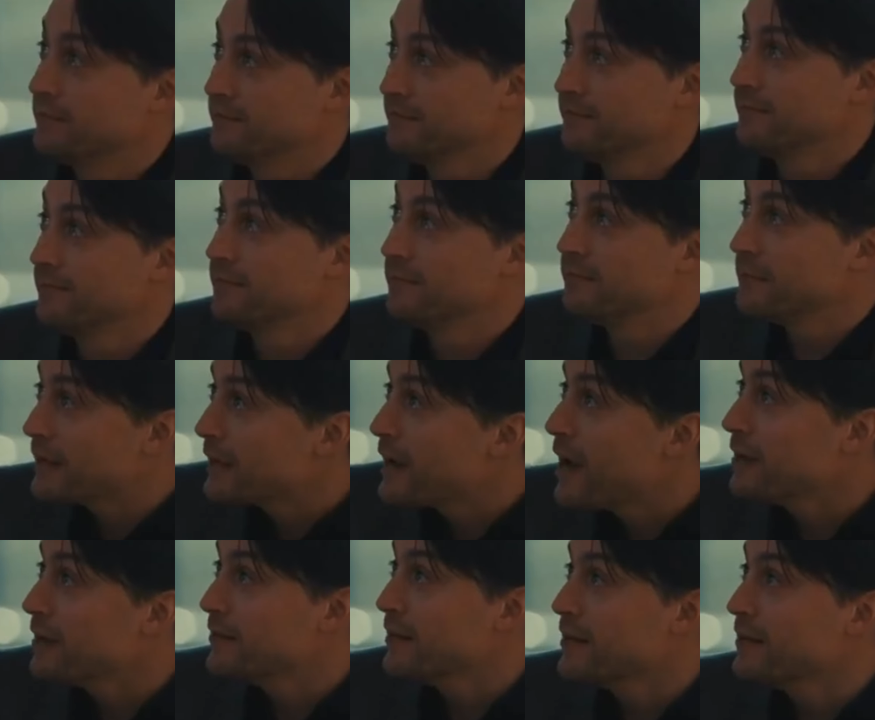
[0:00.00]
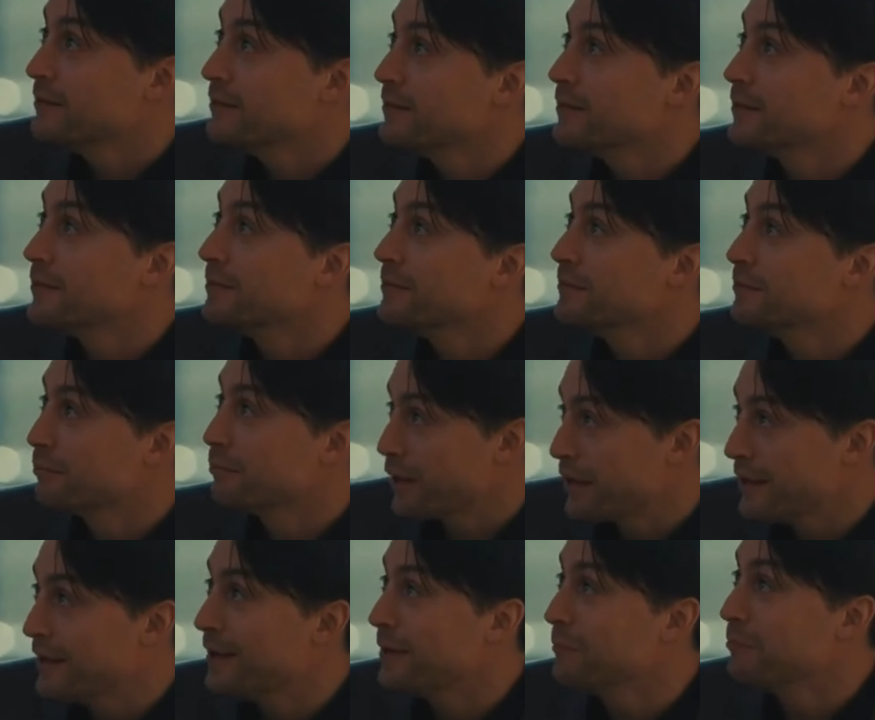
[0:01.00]
of, bit of content and a yeah.
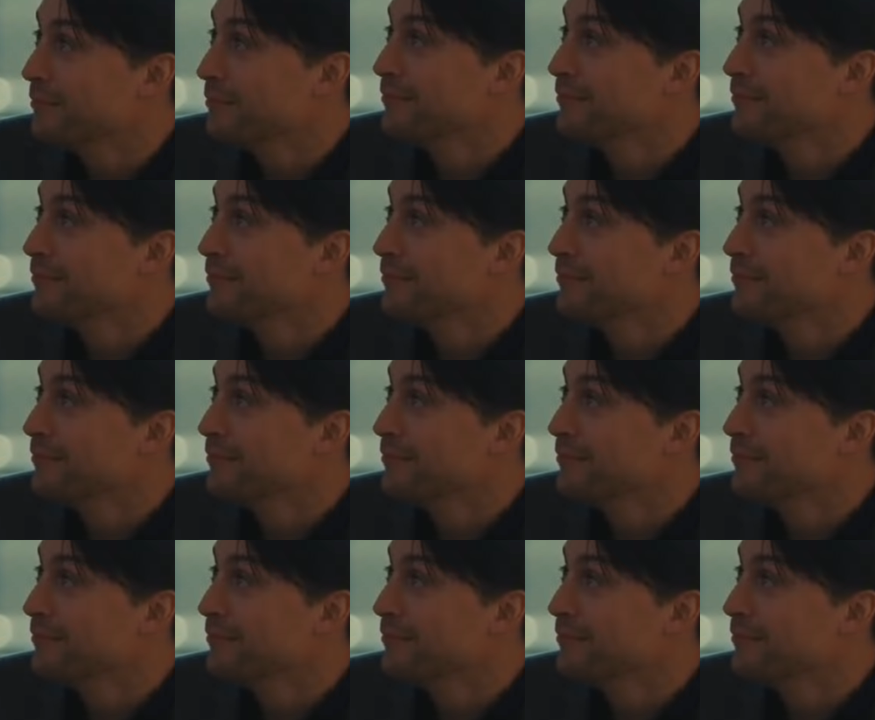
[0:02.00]
brand name.